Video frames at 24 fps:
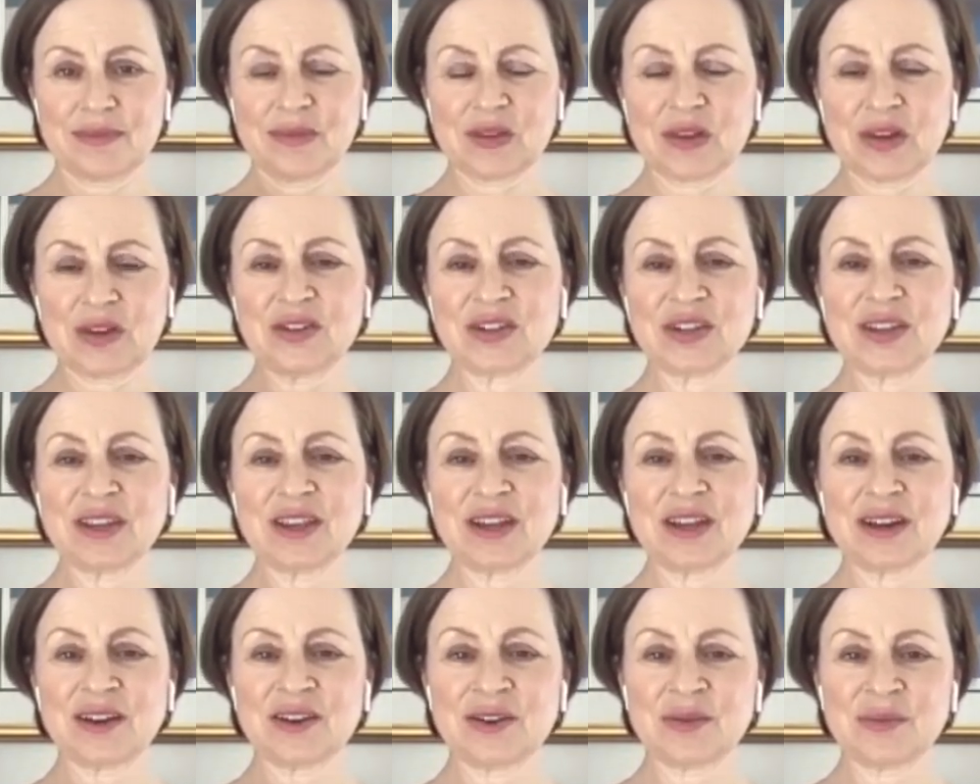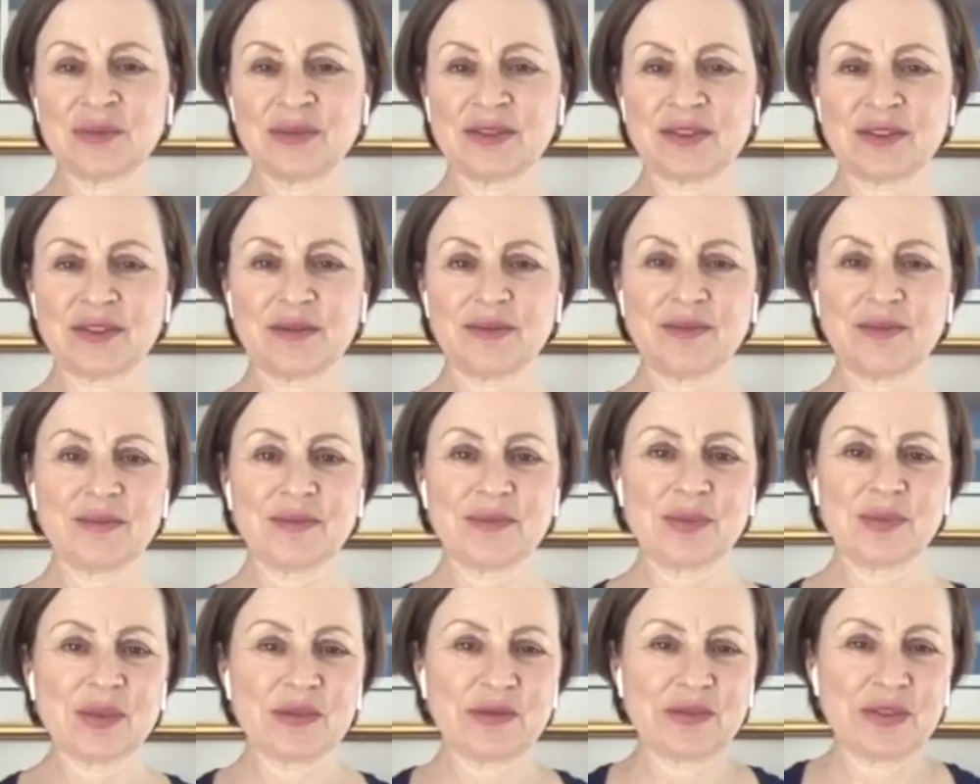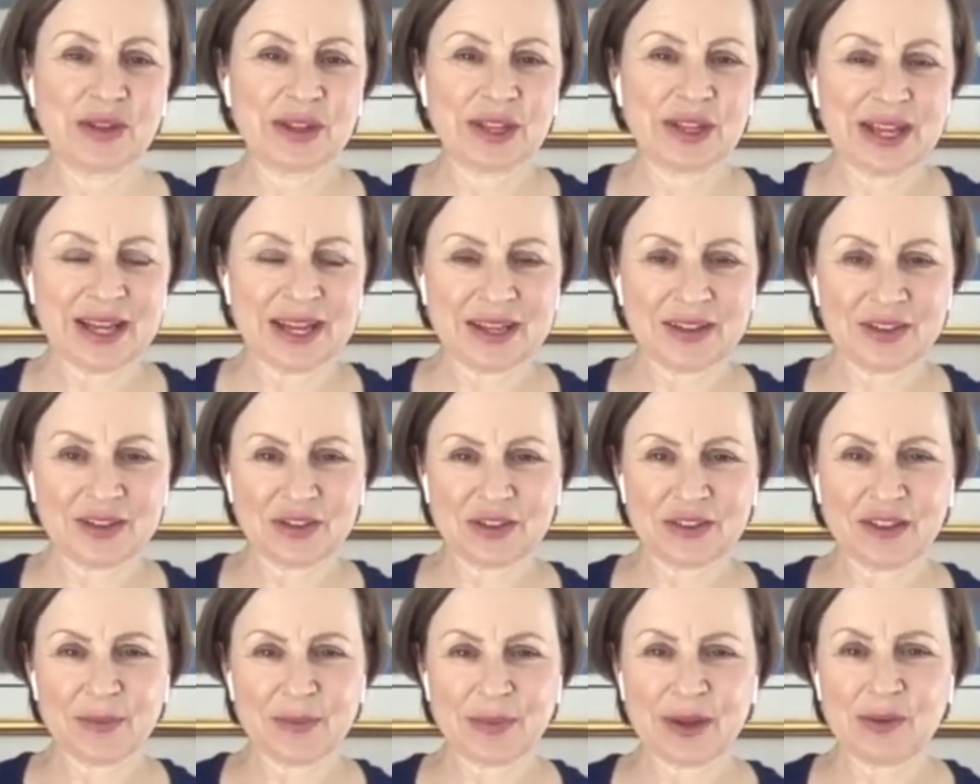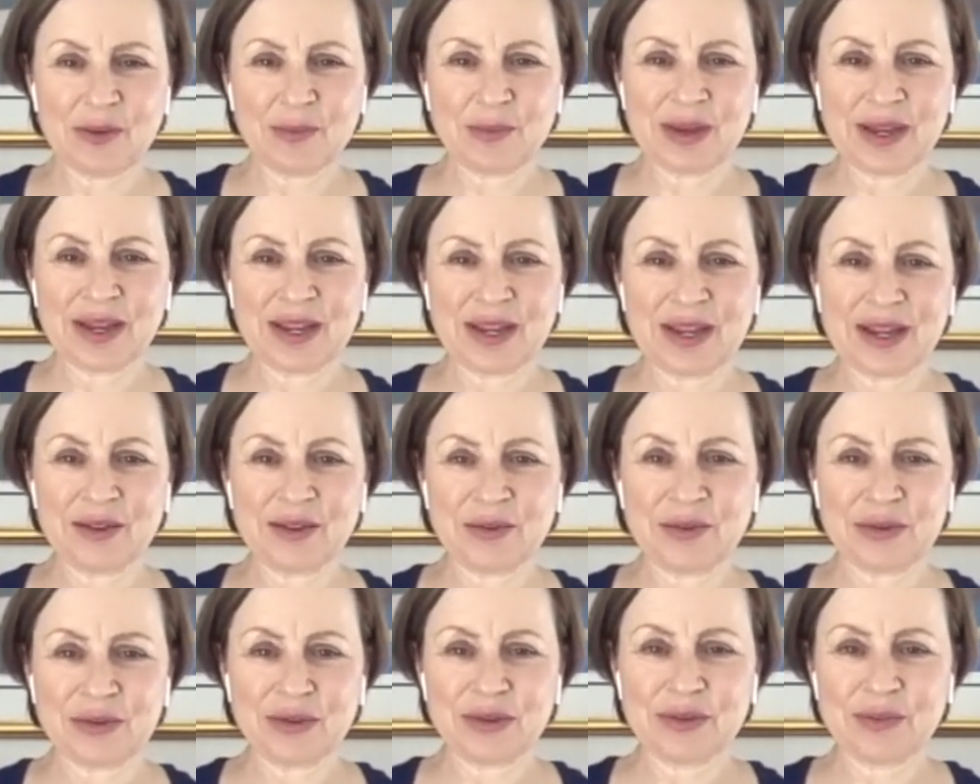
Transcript: Under the arms, feeling anxious about my health.